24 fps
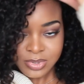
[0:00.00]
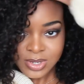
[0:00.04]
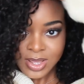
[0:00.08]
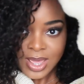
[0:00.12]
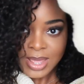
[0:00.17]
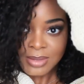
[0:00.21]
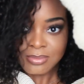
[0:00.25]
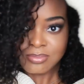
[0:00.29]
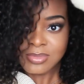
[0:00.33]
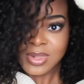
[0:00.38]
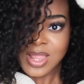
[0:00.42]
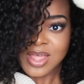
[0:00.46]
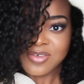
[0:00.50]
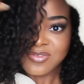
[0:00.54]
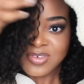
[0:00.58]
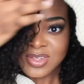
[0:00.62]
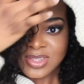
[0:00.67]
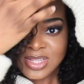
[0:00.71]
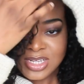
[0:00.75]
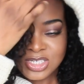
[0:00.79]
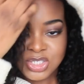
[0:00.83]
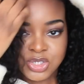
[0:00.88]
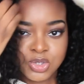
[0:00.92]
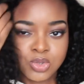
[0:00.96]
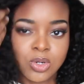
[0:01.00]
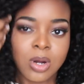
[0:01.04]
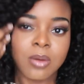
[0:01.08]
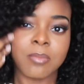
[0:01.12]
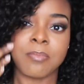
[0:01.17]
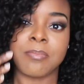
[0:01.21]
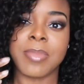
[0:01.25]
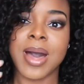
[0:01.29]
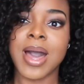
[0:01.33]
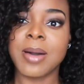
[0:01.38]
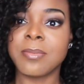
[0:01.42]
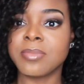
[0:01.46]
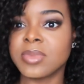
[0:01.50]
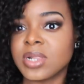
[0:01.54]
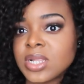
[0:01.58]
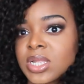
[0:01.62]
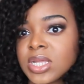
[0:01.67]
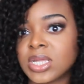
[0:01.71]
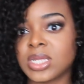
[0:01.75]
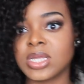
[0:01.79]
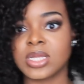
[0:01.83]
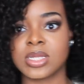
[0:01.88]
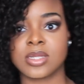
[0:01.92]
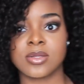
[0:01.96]
But I'm loving this short bob
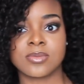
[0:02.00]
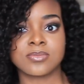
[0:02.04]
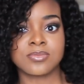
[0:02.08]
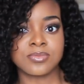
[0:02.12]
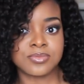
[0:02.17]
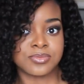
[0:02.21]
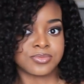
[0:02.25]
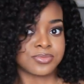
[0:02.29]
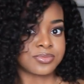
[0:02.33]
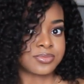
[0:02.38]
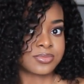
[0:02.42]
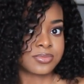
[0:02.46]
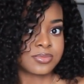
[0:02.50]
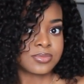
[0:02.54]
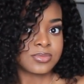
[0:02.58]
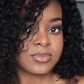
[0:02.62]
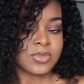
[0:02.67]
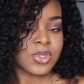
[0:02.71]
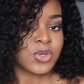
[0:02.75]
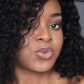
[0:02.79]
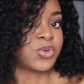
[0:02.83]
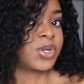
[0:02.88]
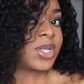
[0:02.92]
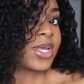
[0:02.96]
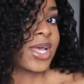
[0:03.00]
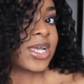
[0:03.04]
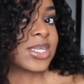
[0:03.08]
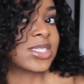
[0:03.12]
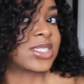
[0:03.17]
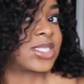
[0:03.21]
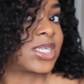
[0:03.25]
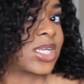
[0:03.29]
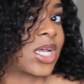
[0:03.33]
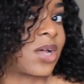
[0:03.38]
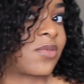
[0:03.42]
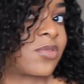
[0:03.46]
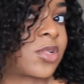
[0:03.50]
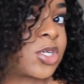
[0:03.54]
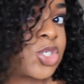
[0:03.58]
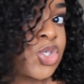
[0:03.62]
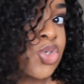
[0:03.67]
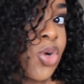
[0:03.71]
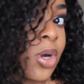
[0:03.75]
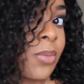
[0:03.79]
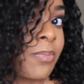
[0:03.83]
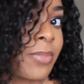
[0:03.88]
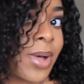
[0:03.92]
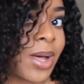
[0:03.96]
look. What do you guys think of this
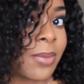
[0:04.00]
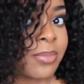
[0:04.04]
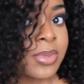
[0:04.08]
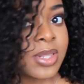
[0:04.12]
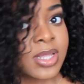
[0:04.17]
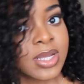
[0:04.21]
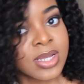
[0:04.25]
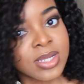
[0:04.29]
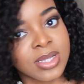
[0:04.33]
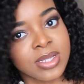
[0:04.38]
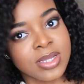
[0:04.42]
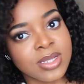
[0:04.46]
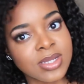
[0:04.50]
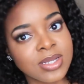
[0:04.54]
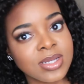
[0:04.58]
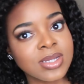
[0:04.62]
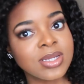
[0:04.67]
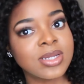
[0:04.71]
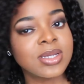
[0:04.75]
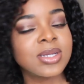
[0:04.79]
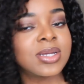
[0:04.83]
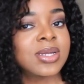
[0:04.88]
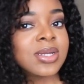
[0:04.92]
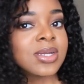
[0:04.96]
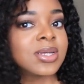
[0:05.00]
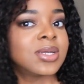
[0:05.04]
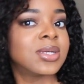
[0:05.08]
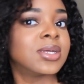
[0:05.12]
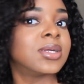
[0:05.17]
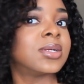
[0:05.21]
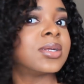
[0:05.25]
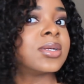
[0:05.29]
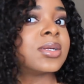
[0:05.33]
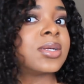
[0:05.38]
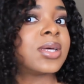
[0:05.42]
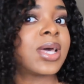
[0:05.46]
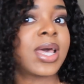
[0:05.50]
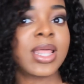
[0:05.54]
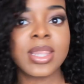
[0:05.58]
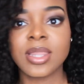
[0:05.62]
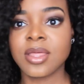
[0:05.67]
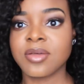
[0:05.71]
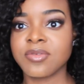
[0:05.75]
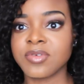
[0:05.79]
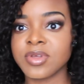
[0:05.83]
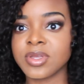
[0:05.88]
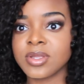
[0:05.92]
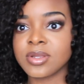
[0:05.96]
short bob look? I
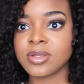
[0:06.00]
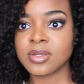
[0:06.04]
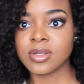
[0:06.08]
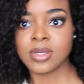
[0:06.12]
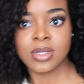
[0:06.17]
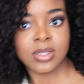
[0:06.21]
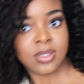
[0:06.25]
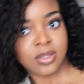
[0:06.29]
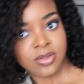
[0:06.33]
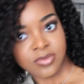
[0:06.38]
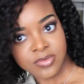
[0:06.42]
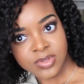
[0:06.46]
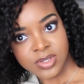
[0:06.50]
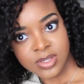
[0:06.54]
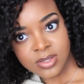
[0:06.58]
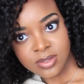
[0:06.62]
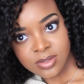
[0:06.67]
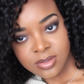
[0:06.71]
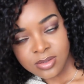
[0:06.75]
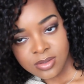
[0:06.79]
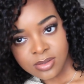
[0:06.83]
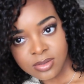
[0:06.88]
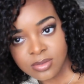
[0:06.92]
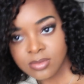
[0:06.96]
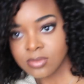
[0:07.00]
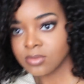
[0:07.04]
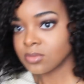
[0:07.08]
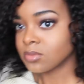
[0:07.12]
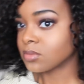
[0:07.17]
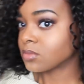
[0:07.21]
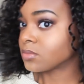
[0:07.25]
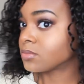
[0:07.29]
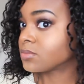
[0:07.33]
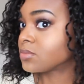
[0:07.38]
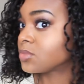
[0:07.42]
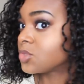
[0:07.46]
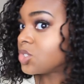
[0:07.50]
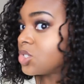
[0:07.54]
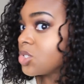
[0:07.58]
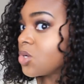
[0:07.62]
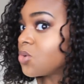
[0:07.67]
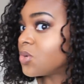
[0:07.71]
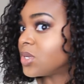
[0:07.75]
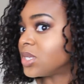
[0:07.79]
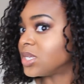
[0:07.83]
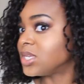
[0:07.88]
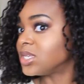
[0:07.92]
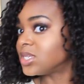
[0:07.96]
love it, I love it.
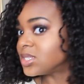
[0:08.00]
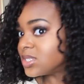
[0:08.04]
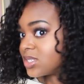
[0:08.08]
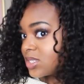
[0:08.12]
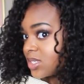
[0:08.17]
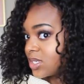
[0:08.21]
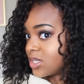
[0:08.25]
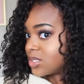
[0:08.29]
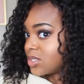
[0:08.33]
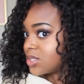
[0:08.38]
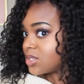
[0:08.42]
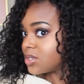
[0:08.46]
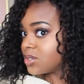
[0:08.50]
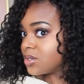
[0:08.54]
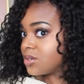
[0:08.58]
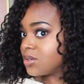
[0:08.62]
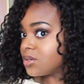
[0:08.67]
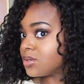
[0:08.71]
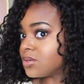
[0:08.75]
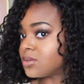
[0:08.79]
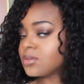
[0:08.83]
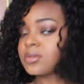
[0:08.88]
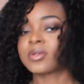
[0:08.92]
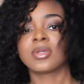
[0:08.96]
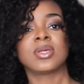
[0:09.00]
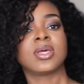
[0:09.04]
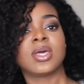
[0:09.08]
So easy too.